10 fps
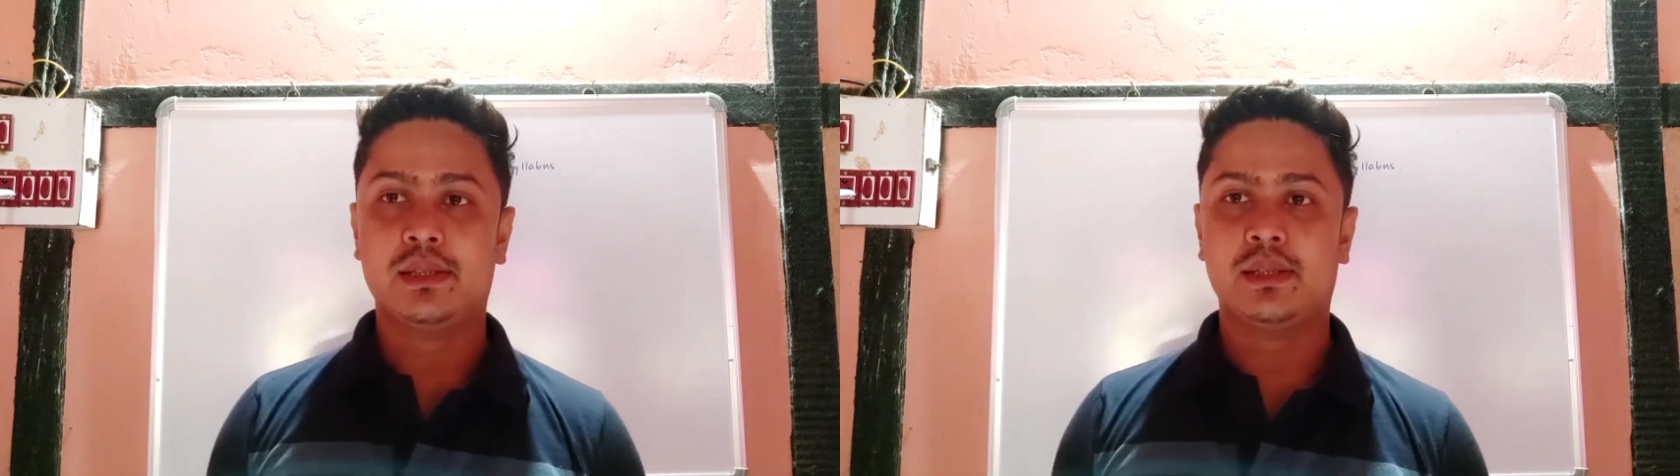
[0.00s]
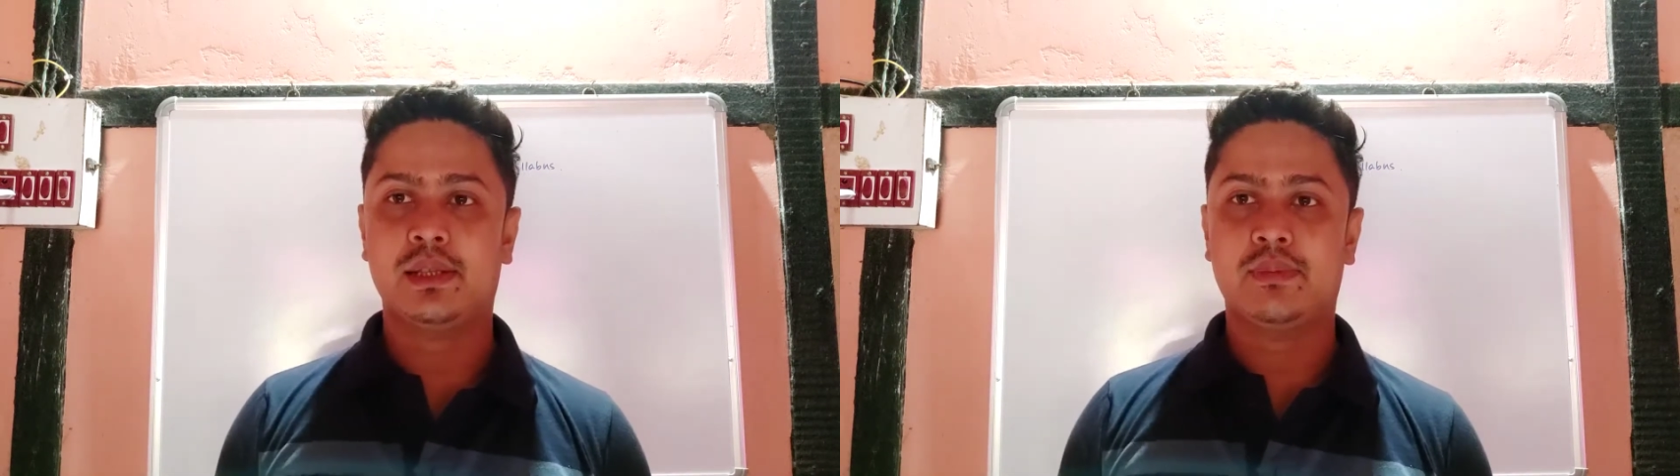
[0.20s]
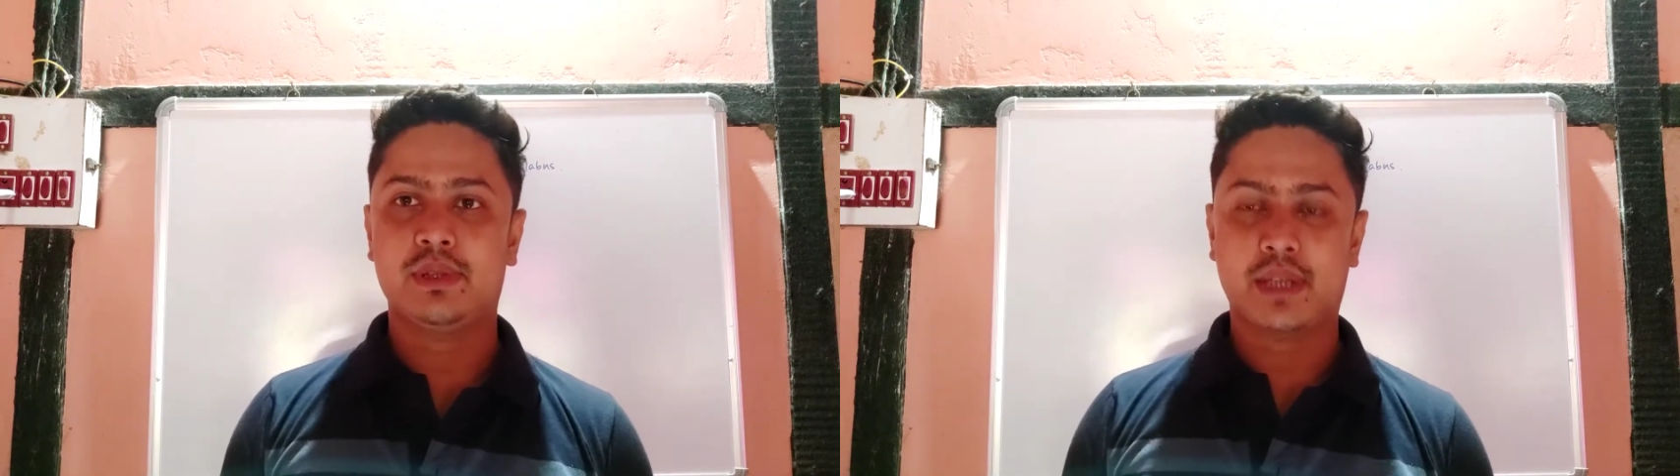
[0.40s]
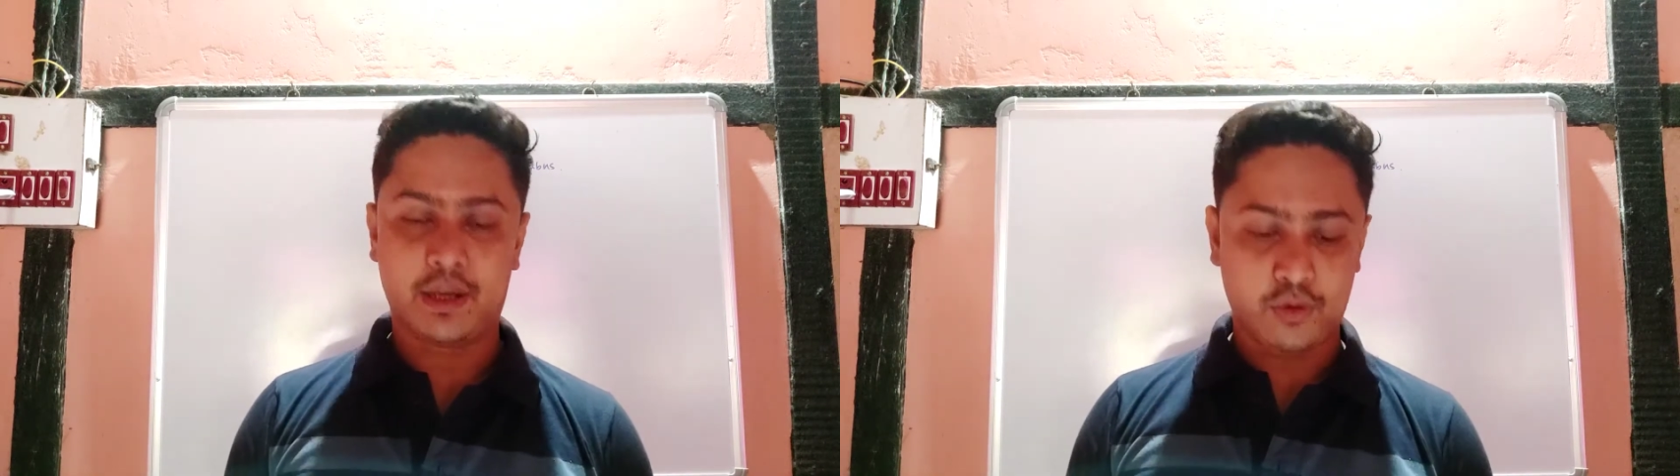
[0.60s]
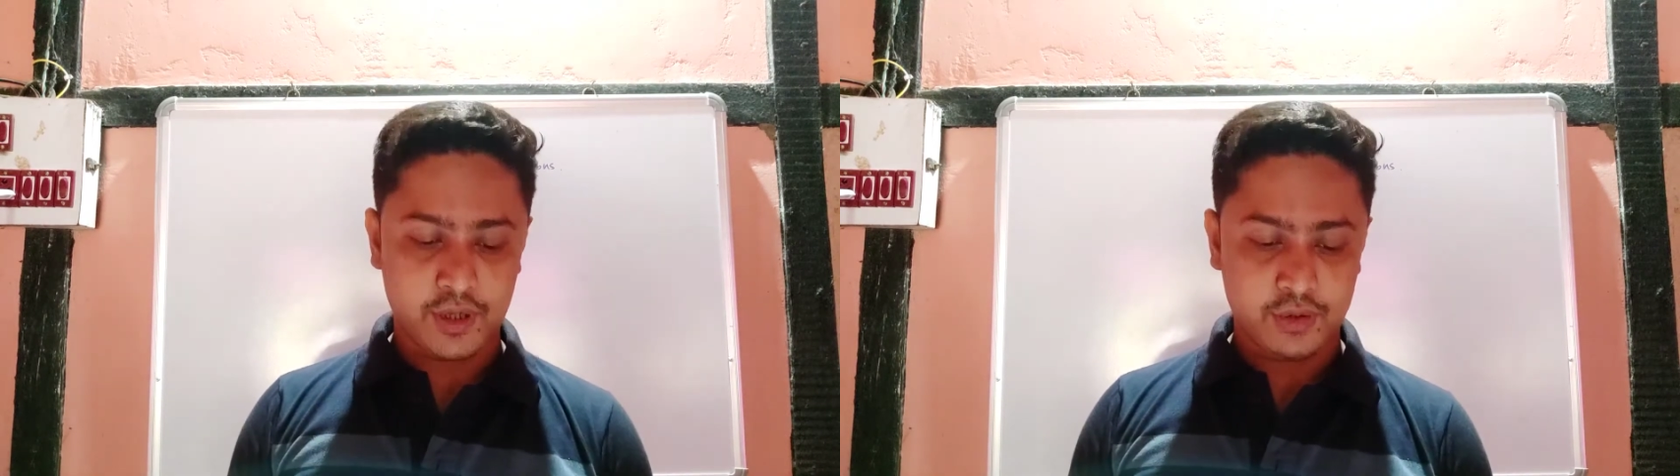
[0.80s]
syllabus
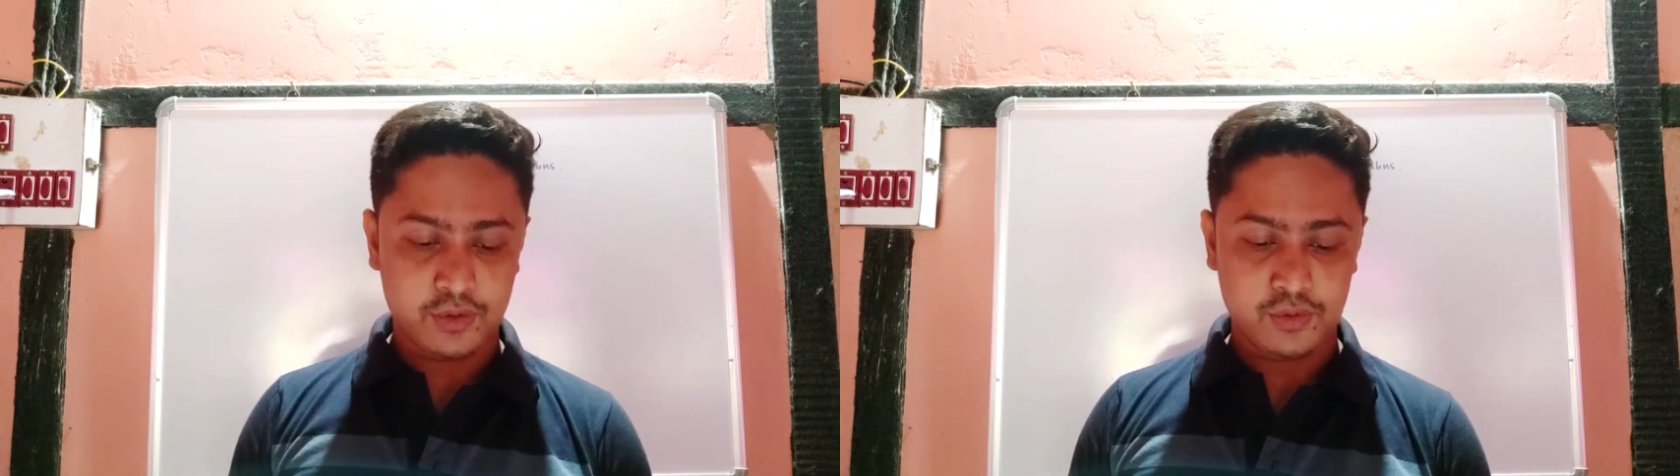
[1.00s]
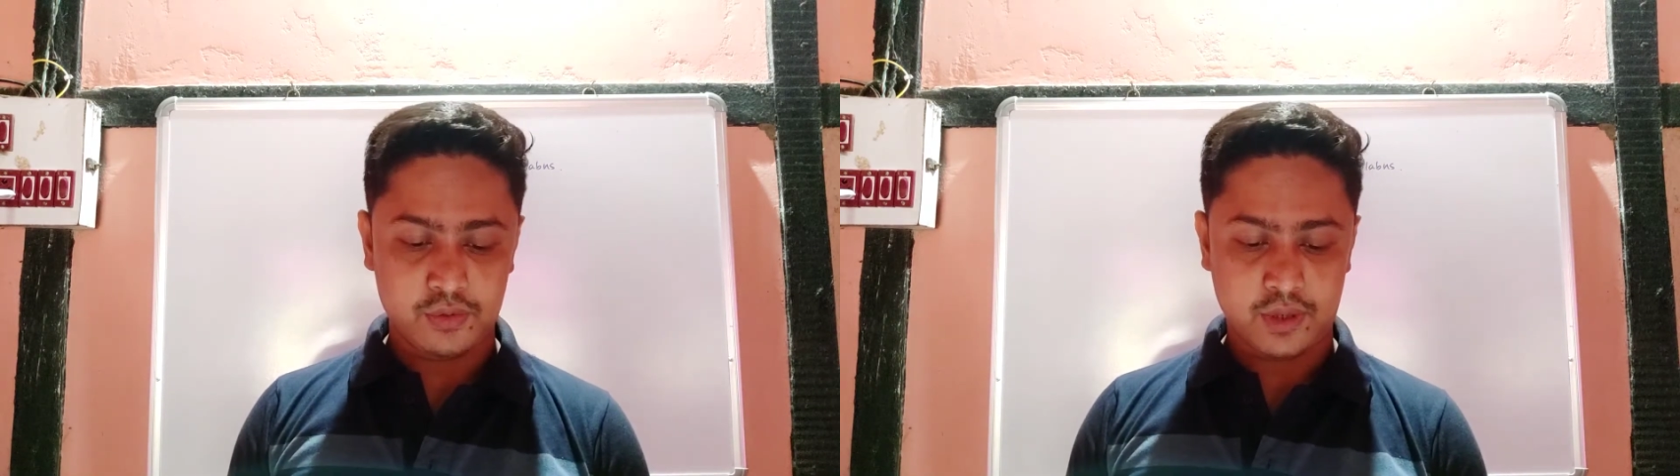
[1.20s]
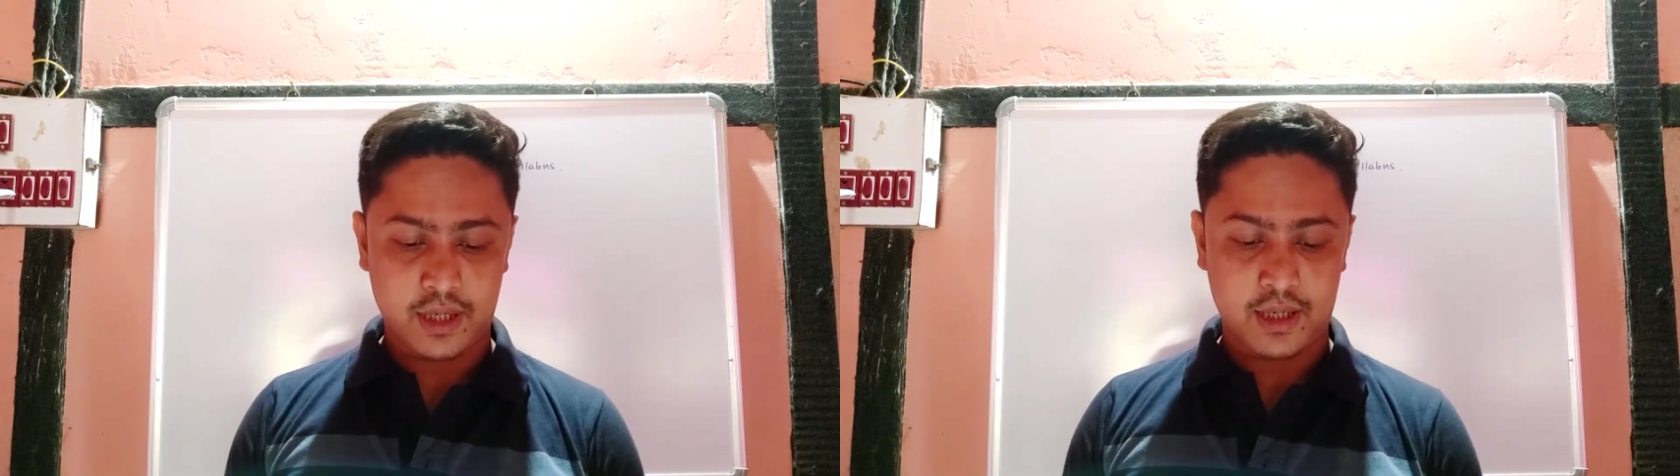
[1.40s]
according to